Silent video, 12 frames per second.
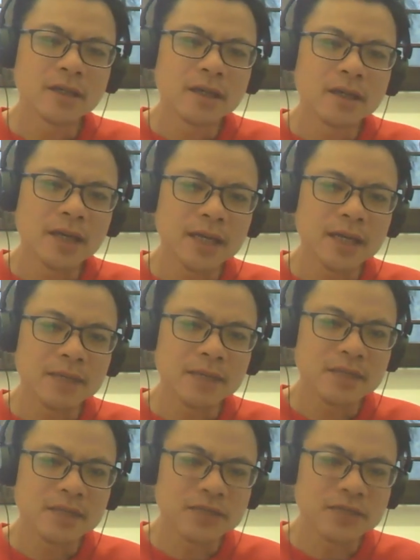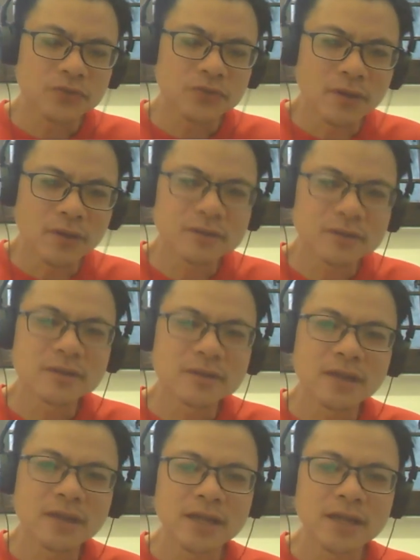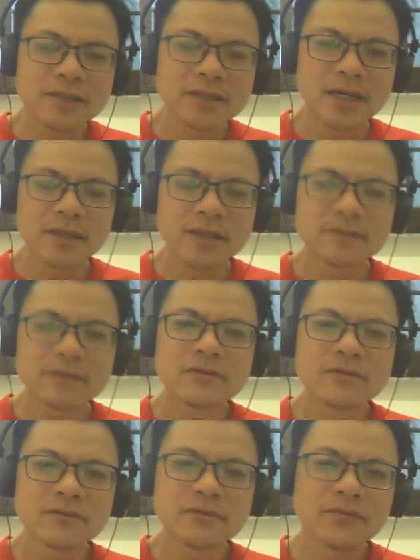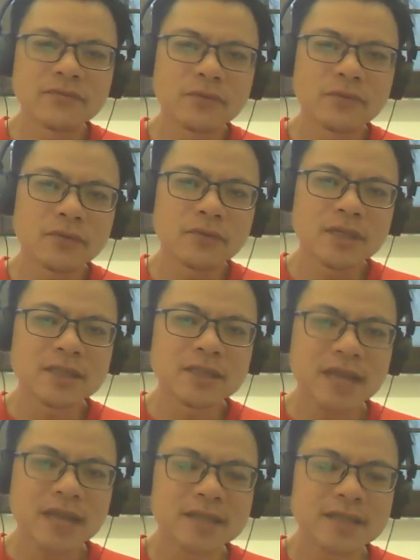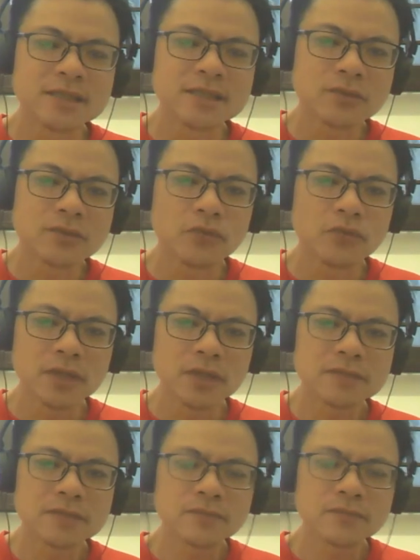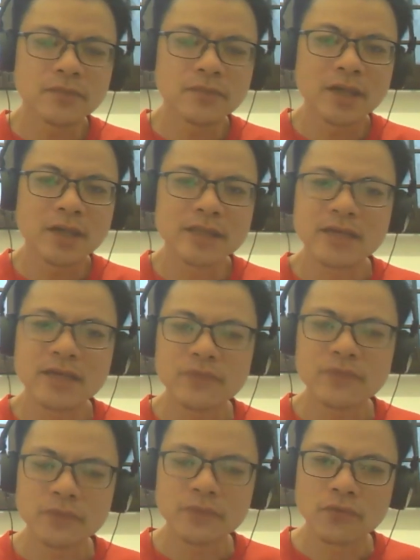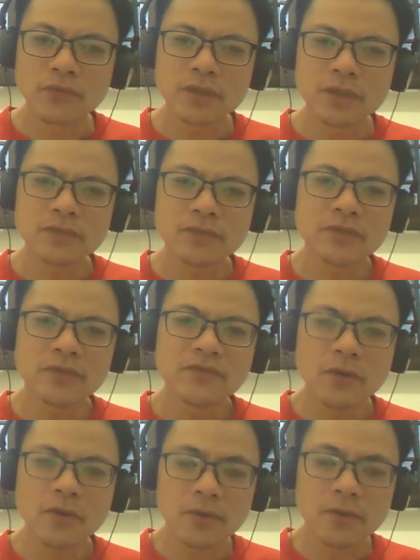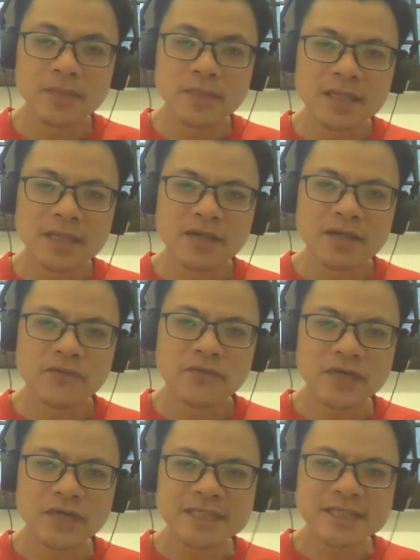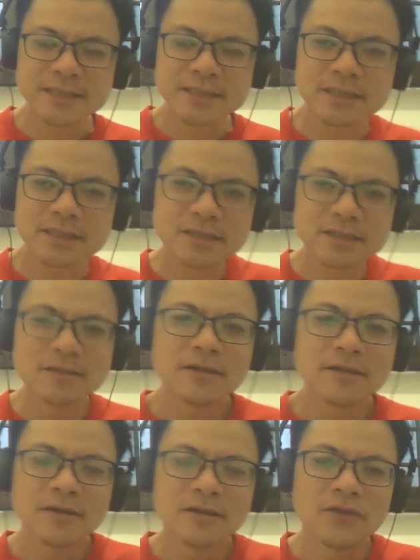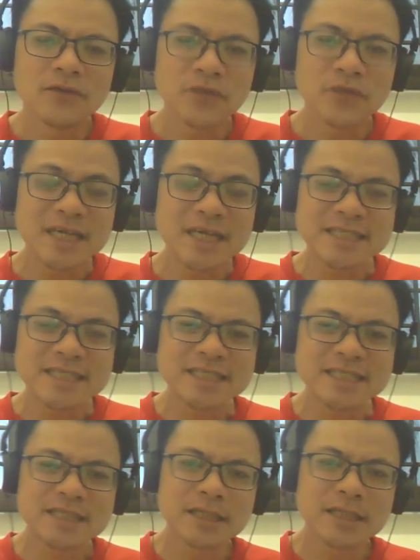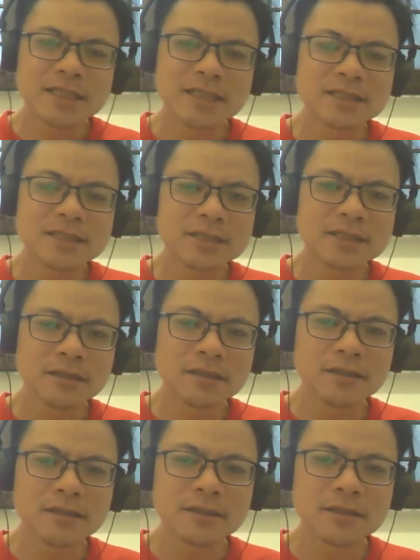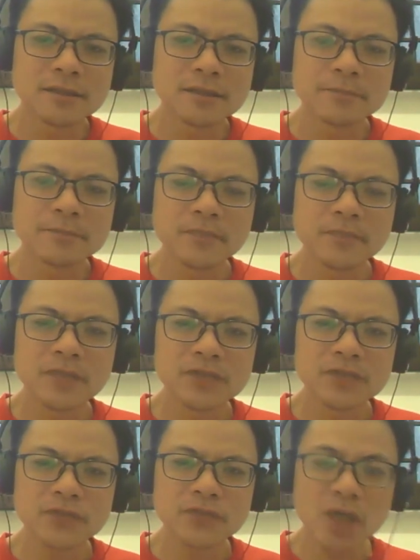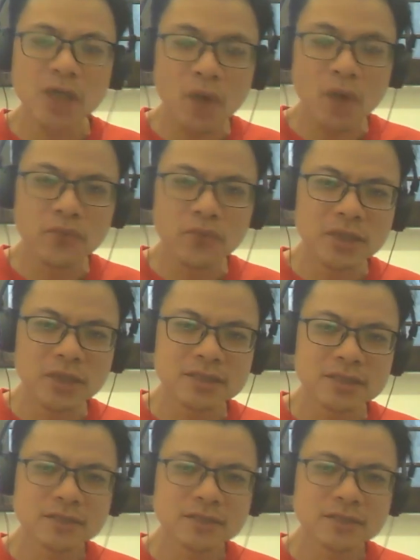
A, B, and so on, and then following that is the word, and then from the word we form phrases. A phrase is a string of words